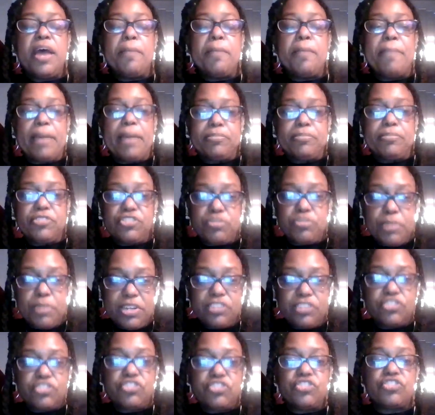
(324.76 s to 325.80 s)
Baptist
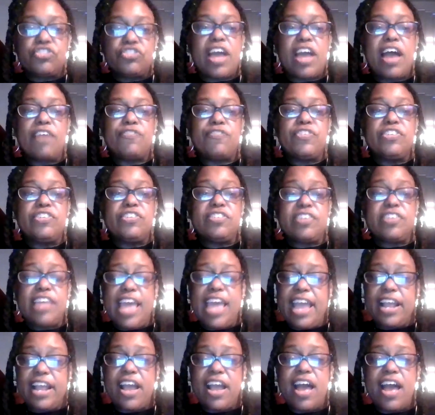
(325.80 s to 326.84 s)
Ministers Conference
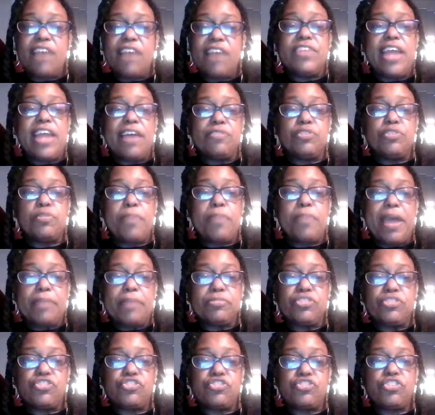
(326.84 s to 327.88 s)
at Convent Avenue
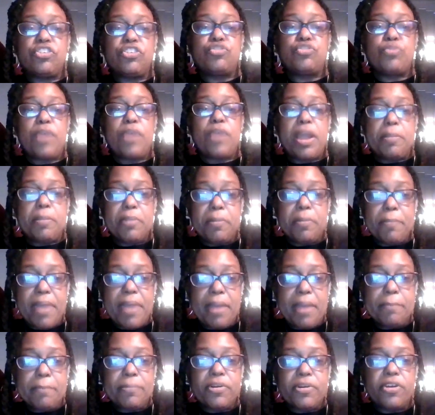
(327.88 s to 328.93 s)
Baptist Church, where I'm a
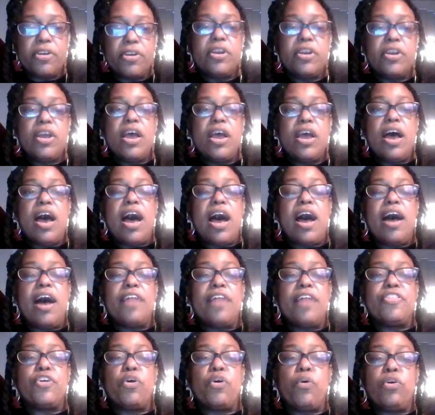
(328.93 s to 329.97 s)
member.
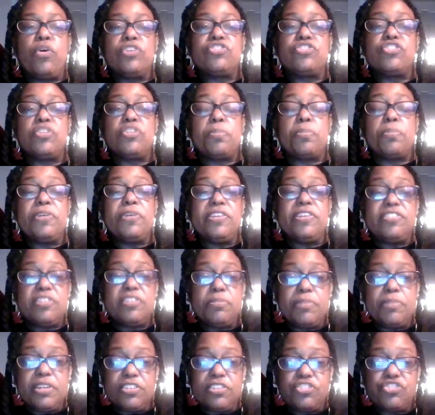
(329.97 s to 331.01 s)
There also the
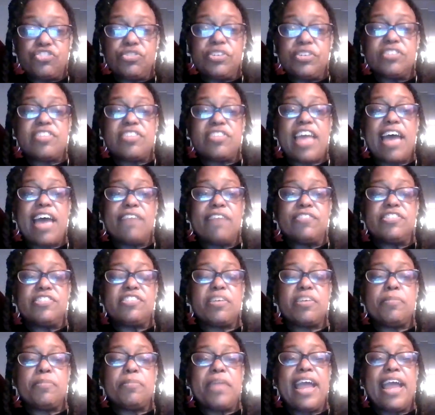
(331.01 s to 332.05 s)
prison ministry is having
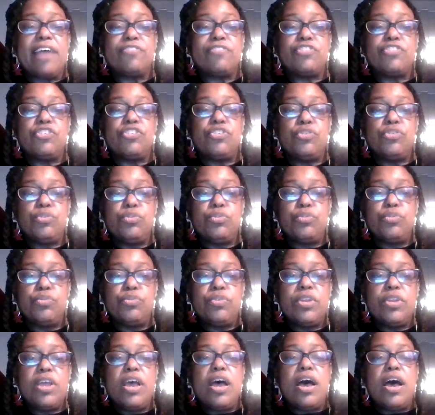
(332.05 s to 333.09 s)
something in the
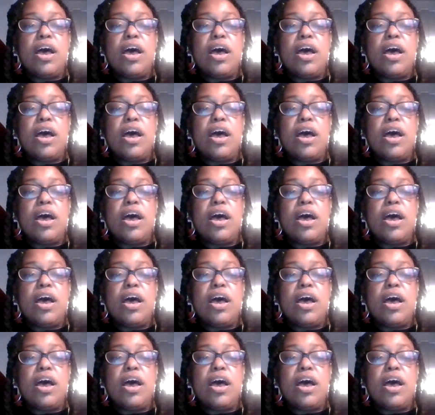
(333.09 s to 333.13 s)
afternoon.